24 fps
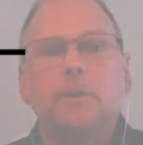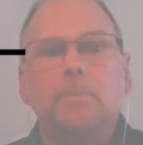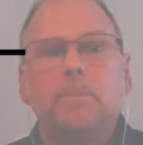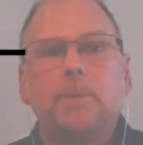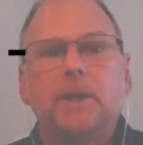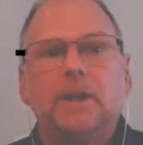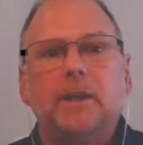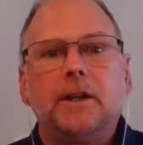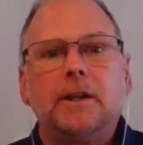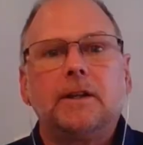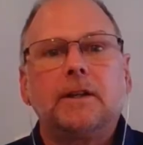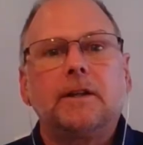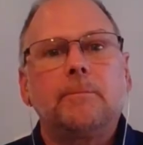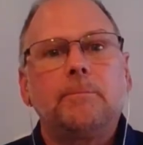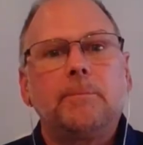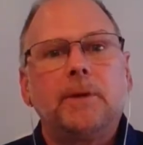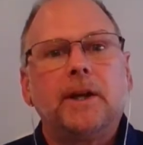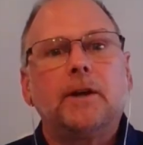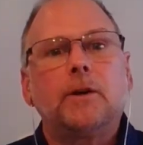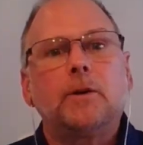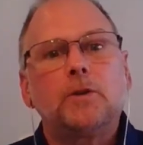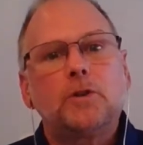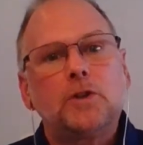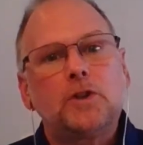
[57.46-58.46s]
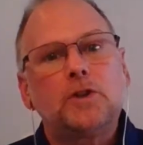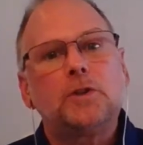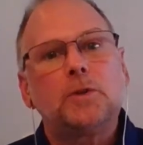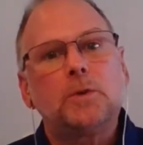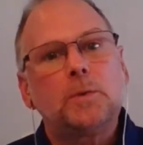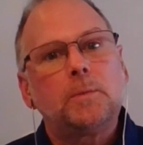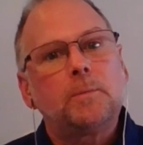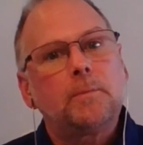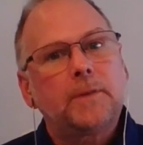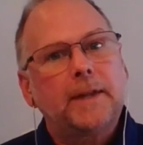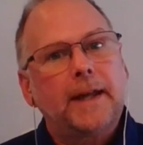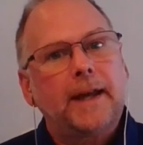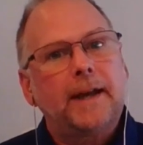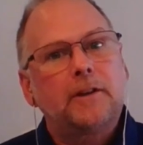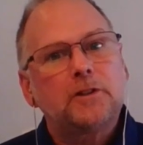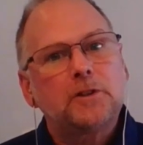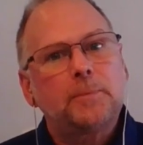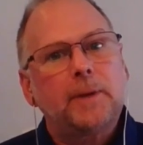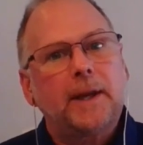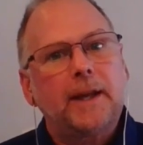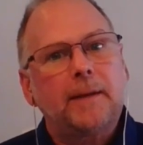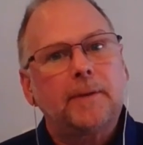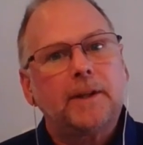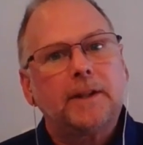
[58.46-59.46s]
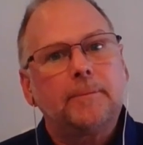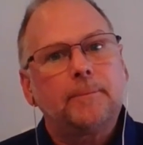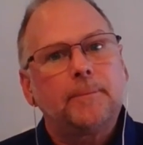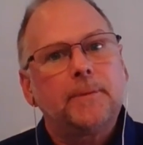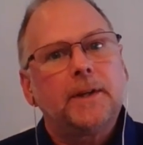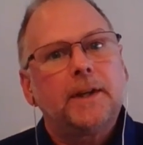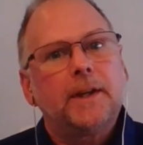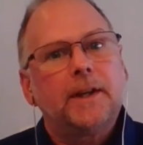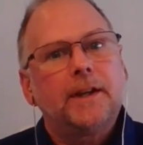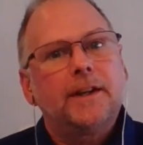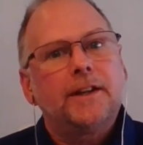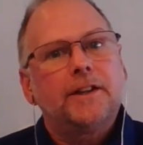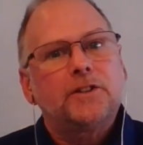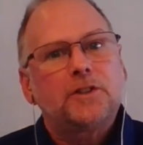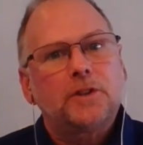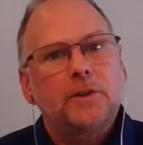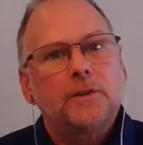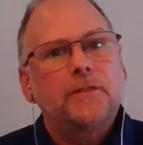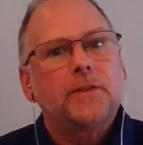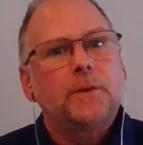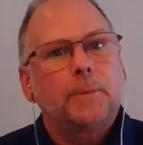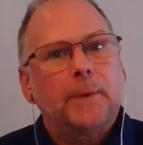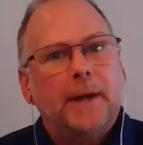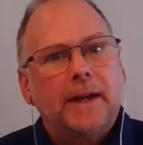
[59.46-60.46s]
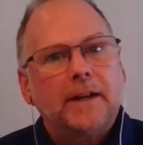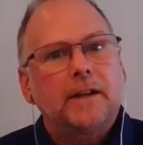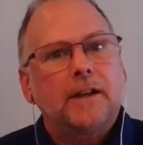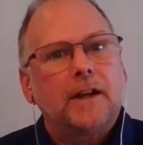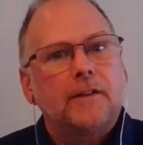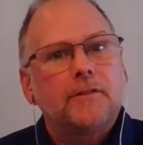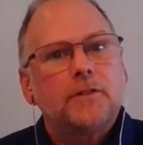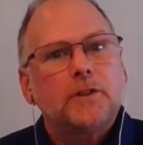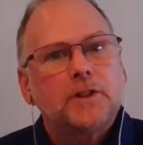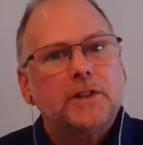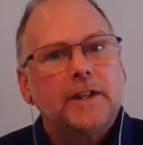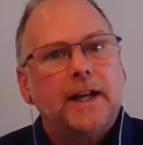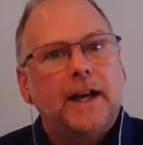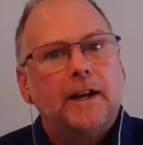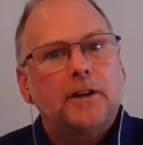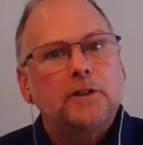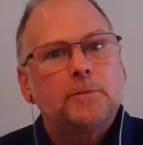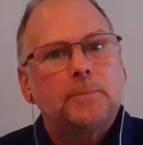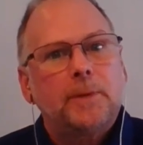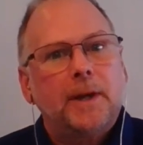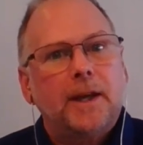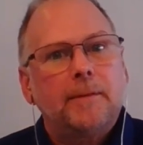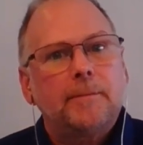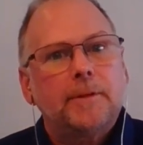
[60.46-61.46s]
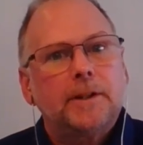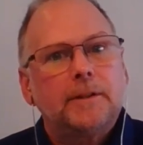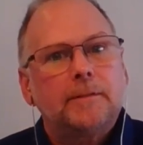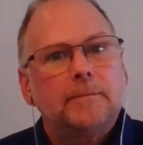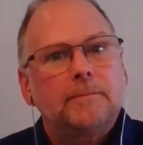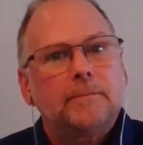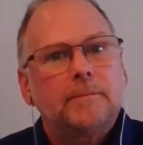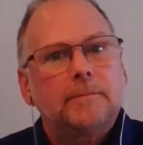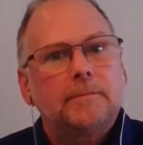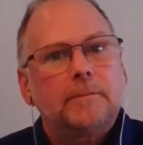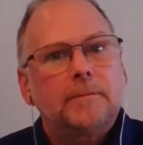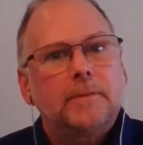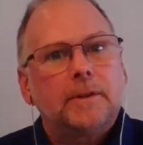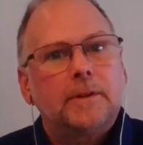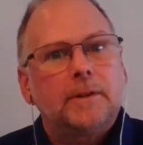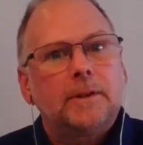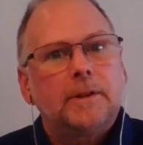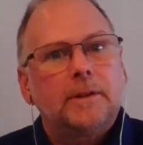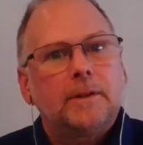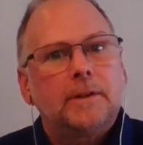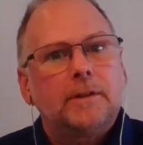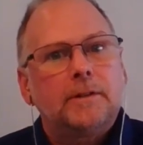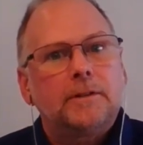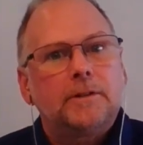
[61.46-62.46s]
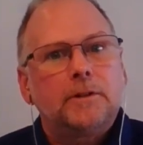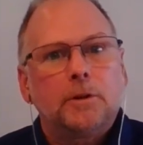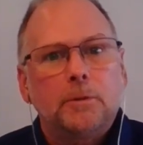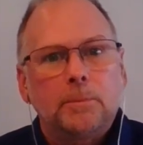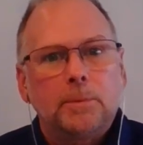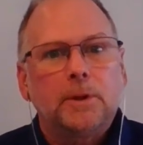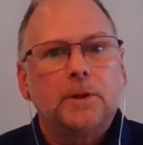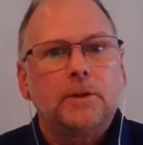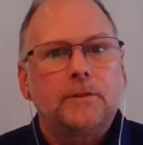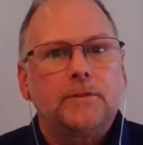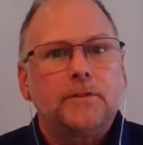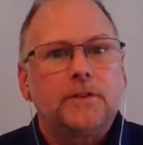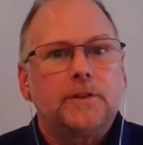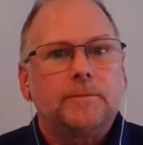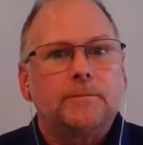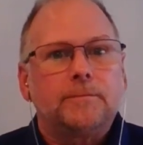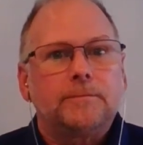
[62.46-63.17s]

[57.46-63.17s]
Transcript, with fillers: to be compared to the house payment. So if the rent covers the house payment, you're approved.